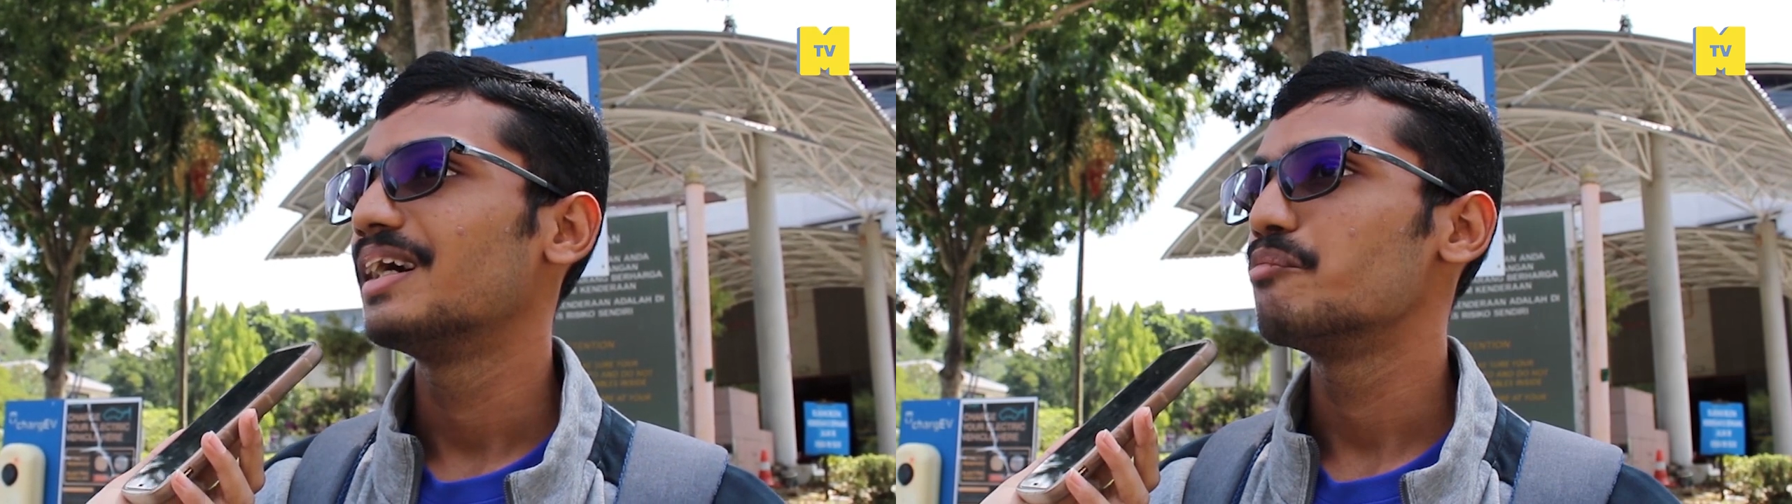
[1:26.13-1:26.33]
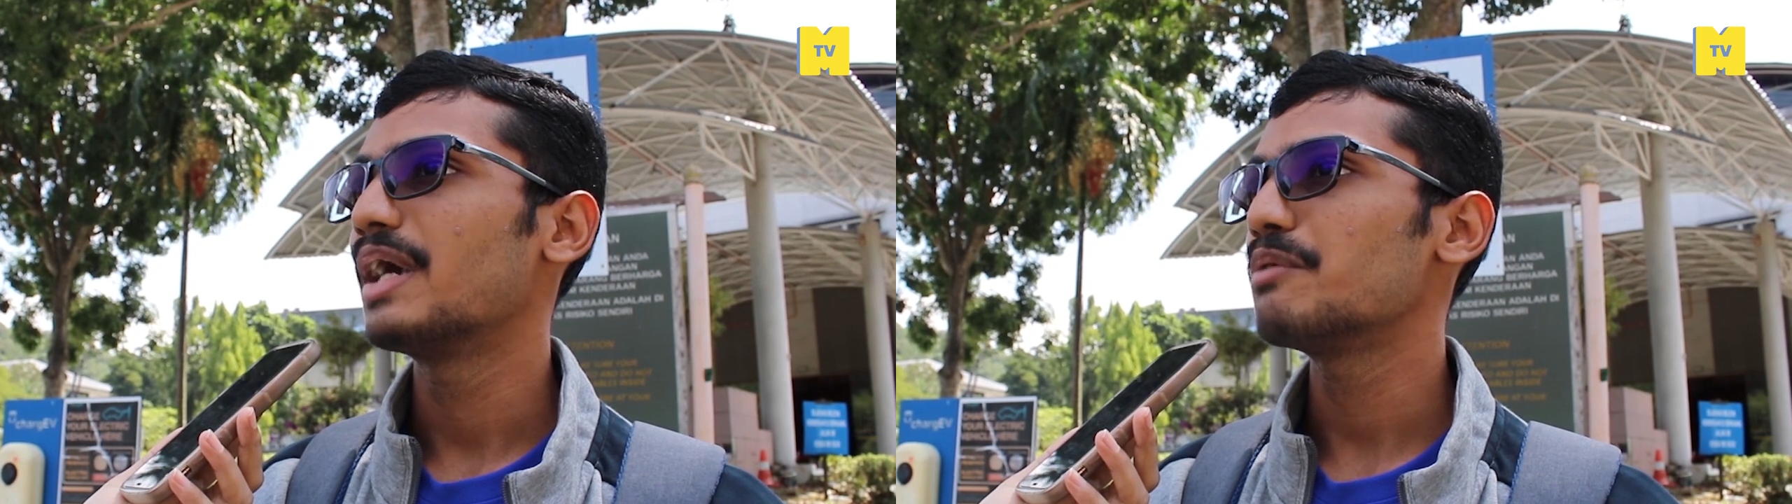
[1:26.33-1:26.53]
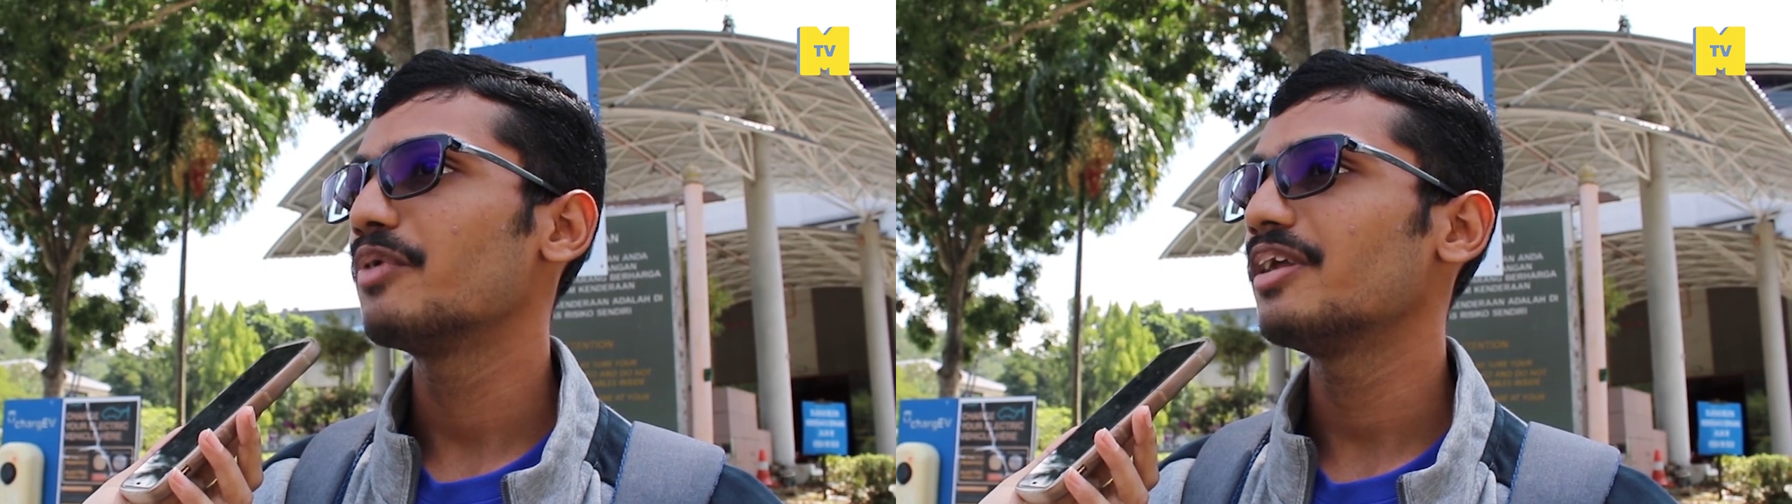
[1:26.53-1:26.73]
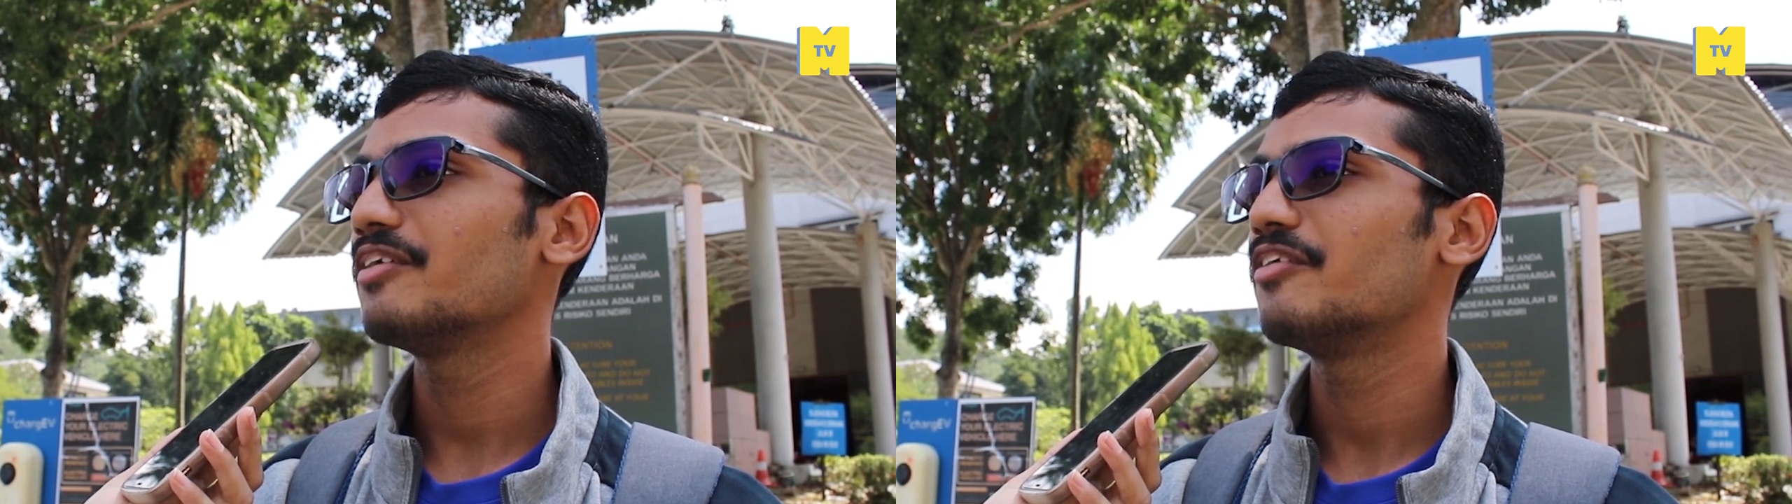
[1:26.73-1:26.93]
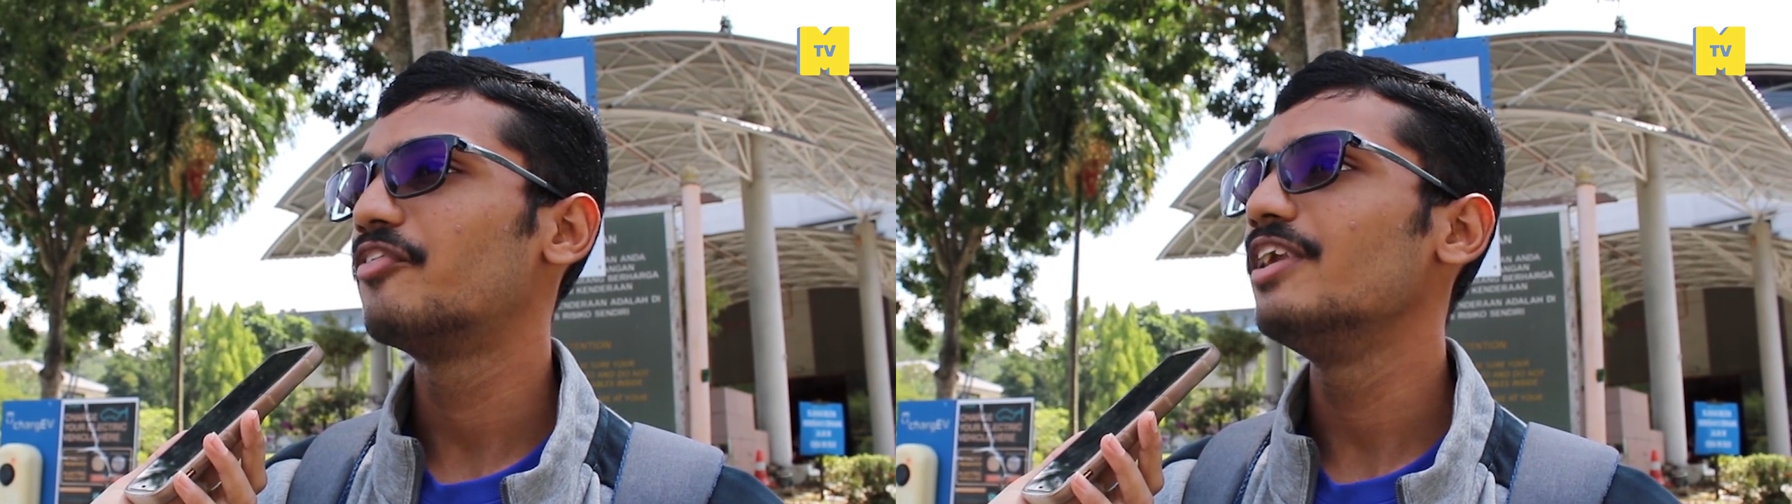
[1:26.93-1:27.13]
but I'm not
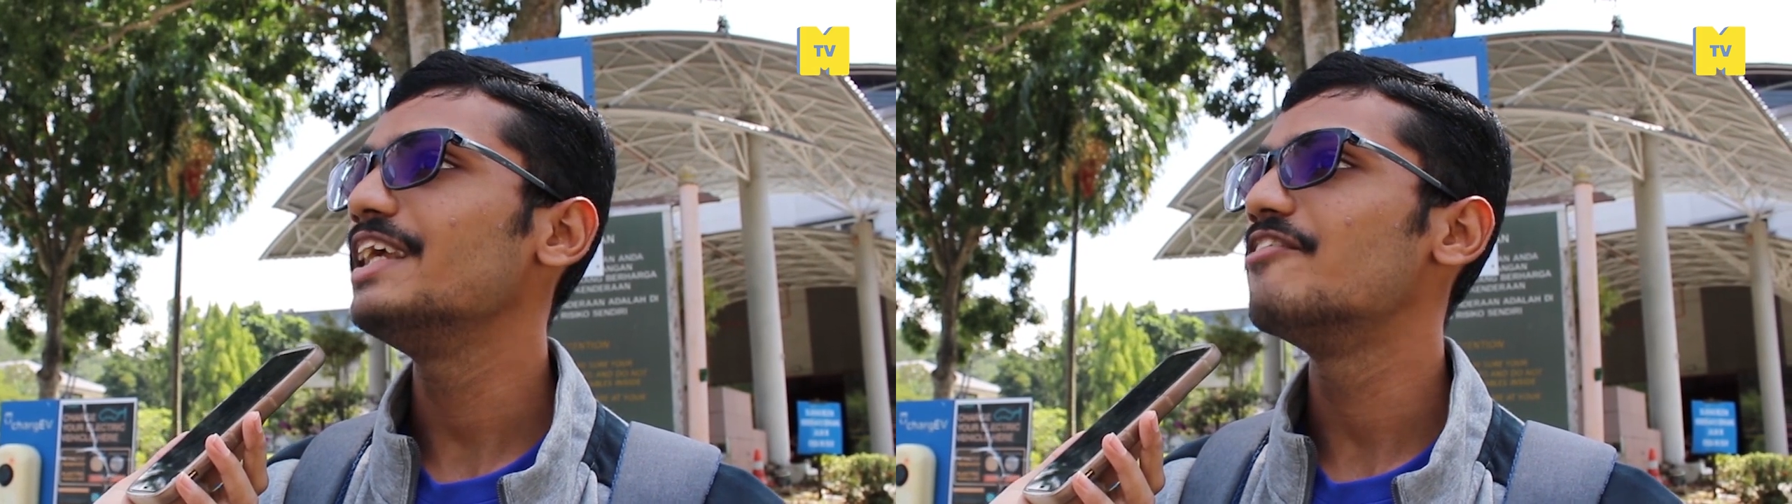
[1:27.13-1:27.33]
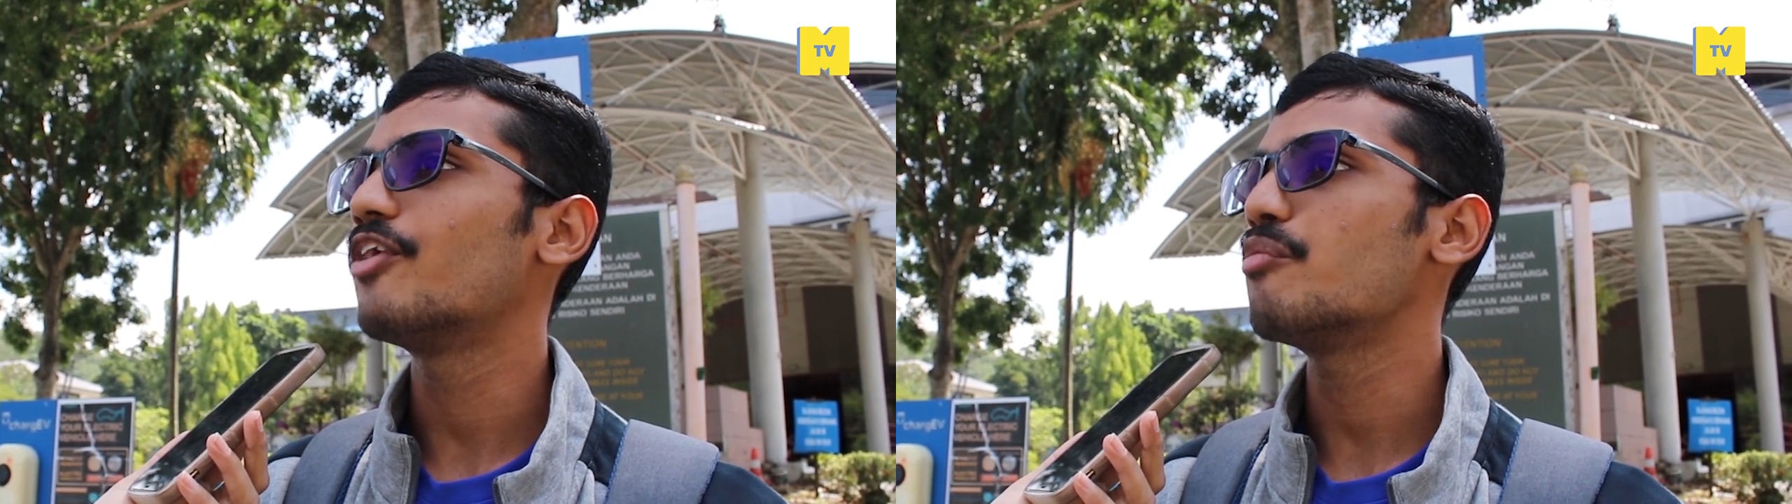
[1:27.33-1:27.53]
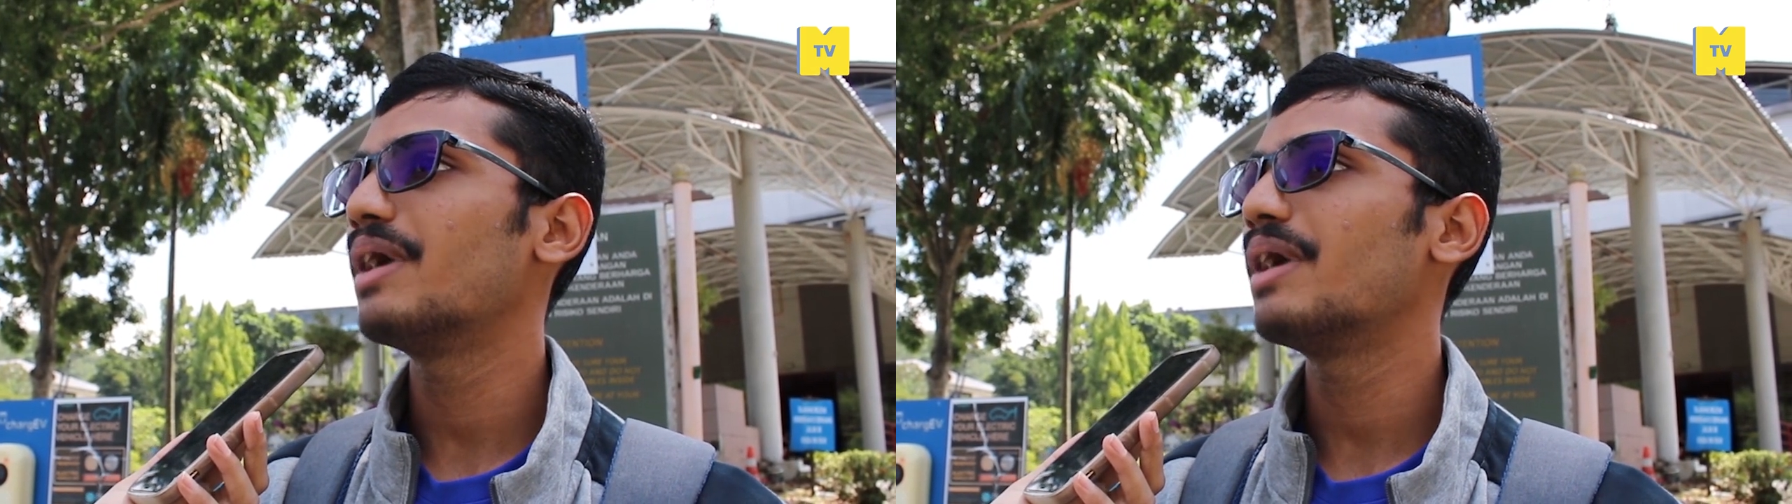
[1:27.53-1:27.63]
fully informed,